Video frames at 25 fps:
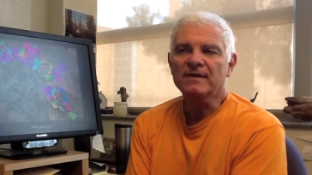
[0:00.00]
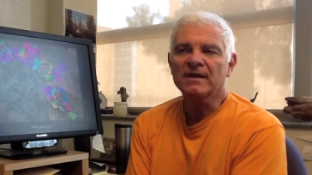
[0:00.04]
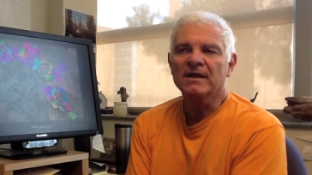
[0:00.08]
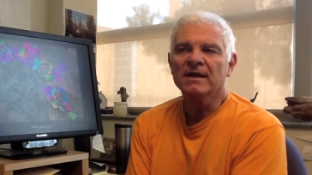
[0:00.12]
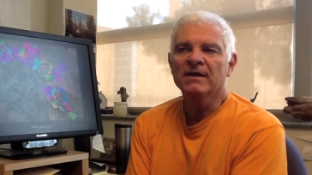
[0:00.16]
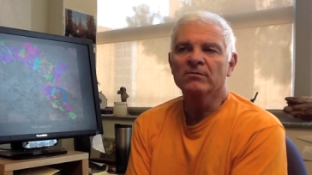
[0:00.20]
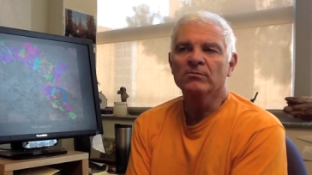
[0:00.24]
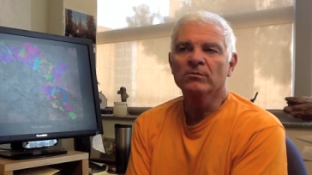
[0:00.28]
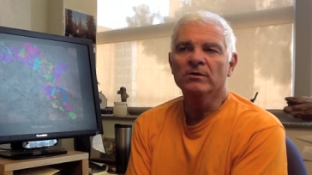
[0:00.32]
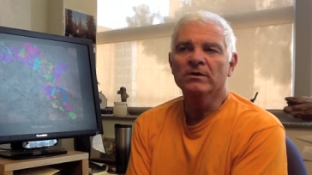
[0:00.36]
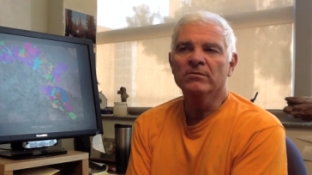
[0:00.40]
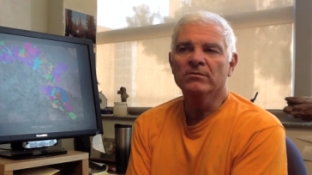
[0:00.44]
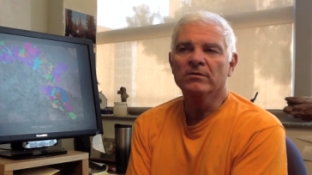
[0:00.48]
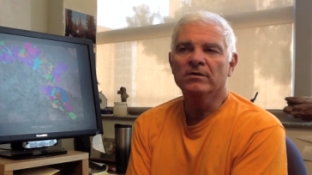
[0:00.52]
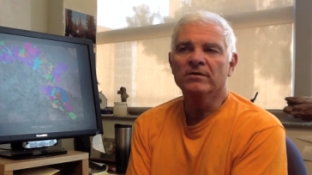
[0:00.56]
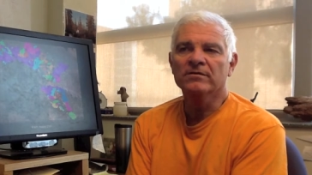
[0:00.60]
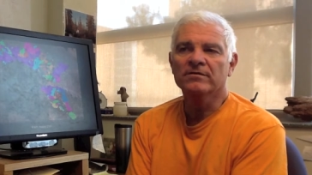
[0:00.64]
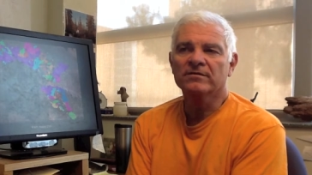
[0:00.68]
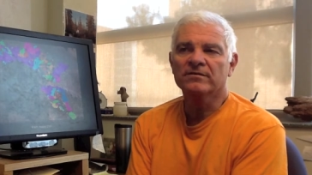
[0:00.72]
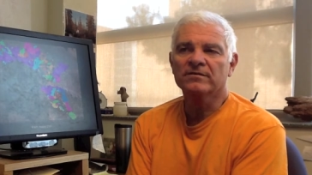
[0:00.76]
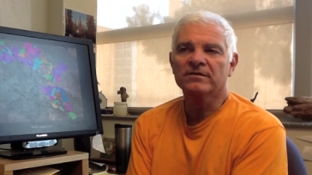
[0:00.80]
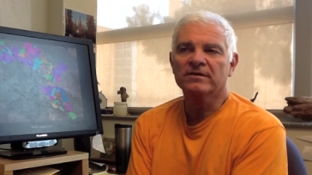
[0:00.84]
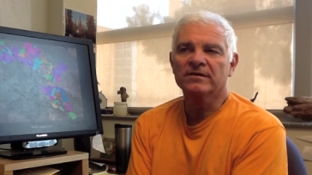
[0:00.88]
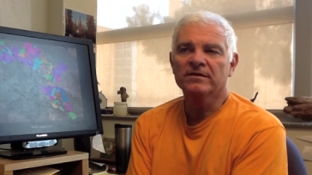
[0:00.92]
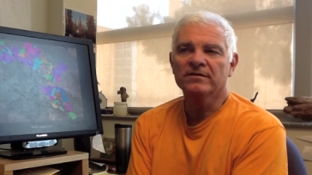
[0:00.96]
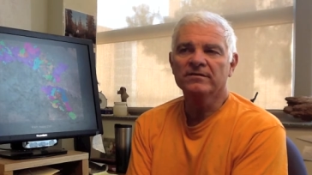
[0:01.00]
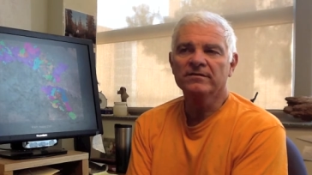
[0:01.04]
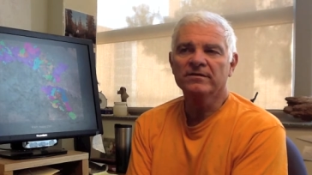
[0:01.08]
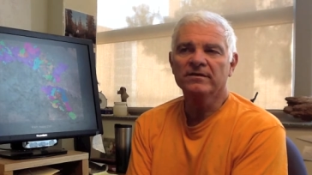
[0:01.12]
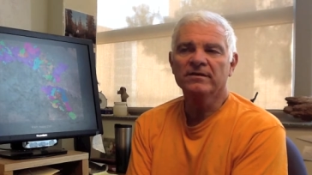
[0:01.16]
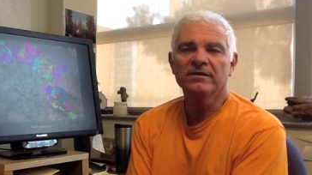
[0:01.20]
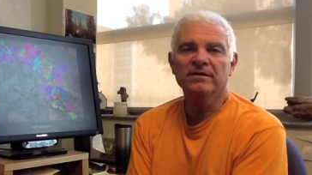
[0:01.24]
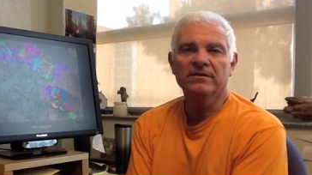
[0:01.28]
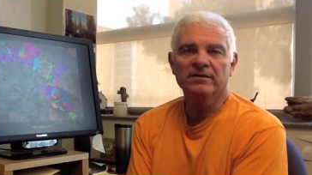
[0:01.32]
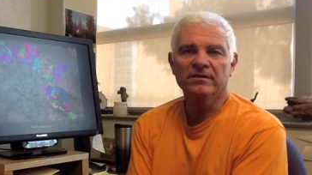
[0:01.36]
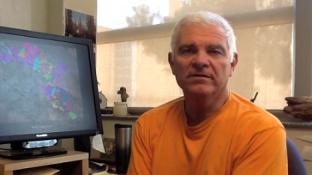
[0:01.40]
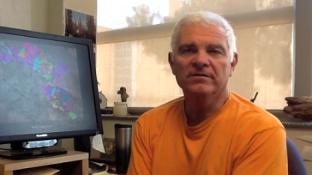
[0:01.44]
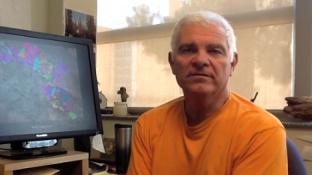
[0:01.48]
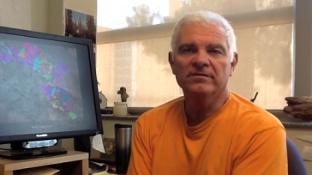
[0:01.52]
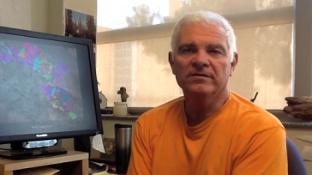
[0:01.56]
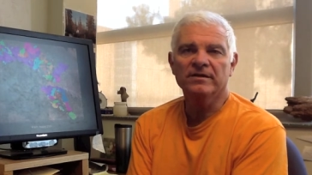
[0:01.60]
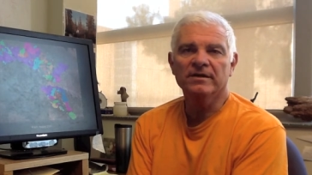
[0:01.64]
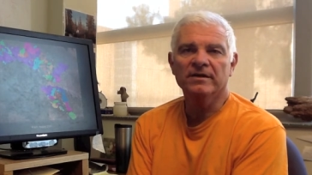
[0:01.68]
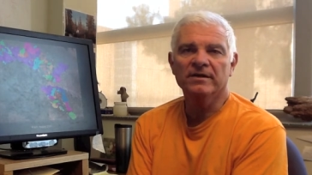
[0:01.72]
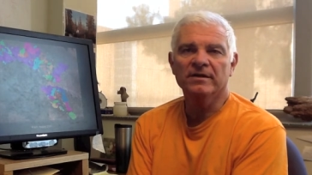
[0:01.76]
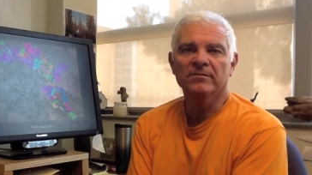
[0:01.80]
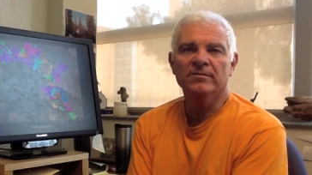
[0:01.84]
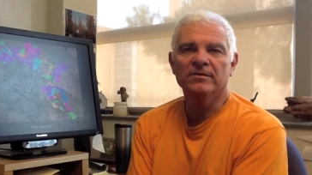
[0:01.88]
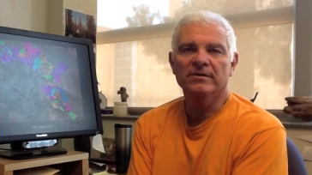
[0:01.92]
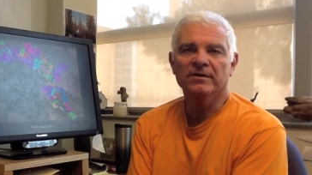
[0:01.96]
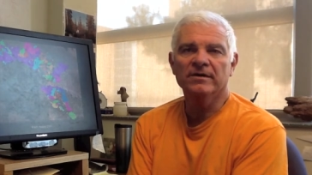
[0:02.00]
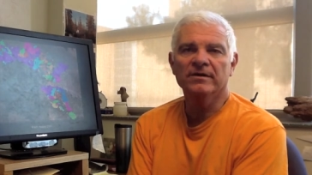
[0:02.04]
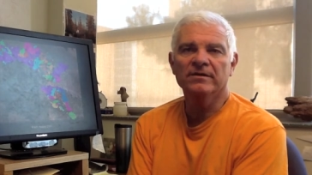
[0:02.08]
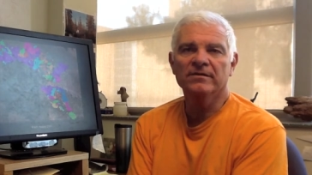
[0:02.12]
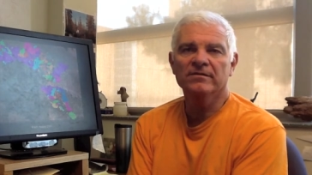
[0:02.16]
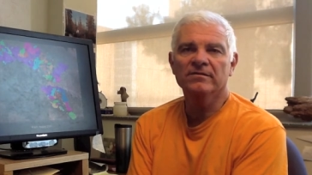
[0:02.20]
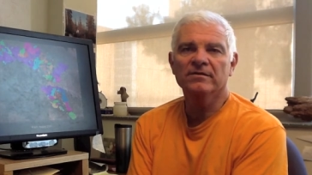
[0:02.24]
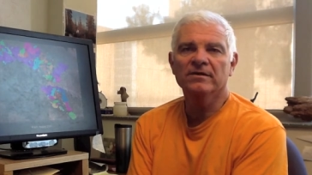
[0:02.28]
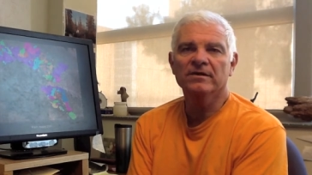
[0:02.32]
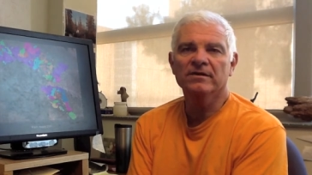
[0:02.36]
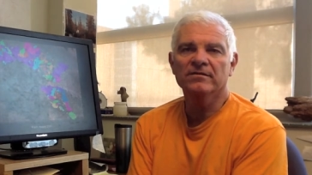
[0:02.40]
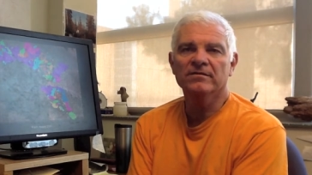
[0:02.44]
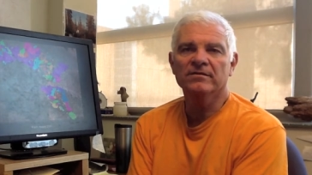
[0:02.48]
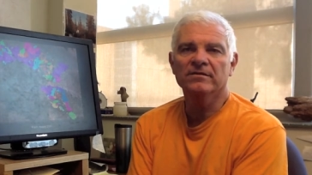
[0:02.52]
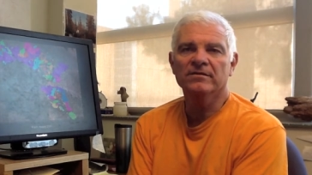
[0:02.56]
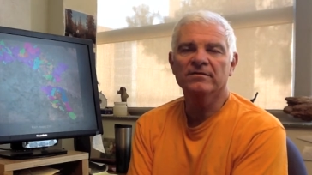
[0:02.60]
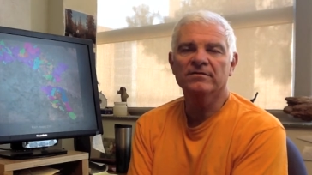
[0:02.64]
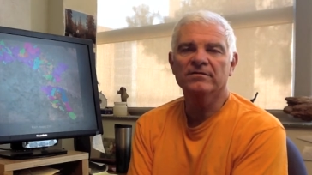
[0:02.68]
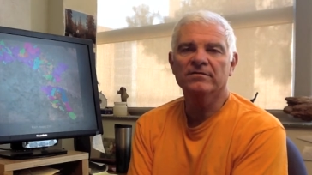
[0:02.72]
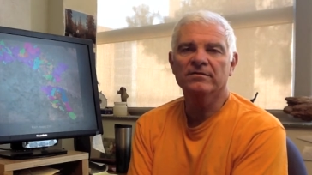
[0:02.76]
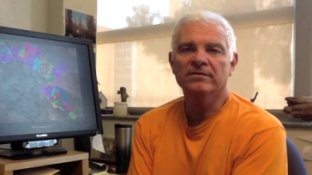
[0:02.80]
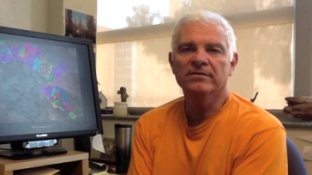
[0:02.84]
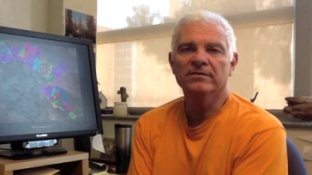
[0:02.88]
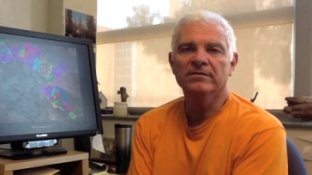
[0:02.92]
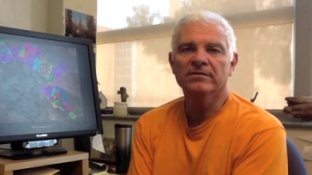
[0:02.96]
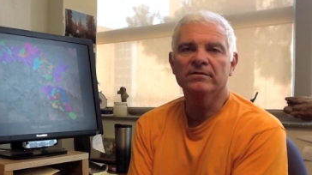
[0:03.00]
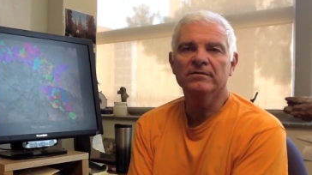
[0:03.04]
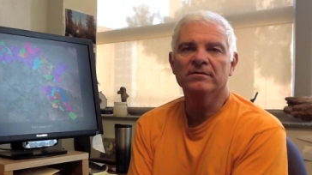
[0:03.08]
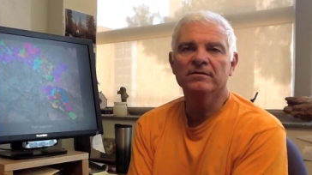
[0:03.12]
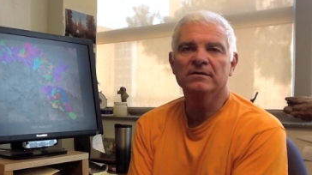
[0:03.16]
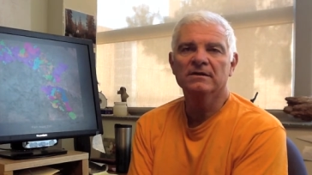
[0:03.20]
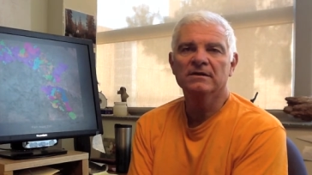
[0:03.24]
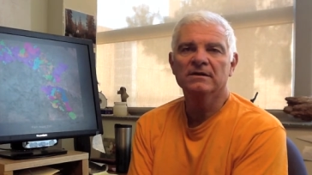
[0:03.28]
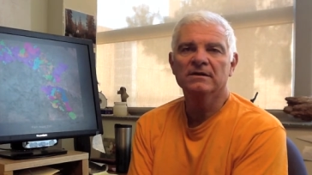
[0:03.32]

and we will continue to see a Bernie season through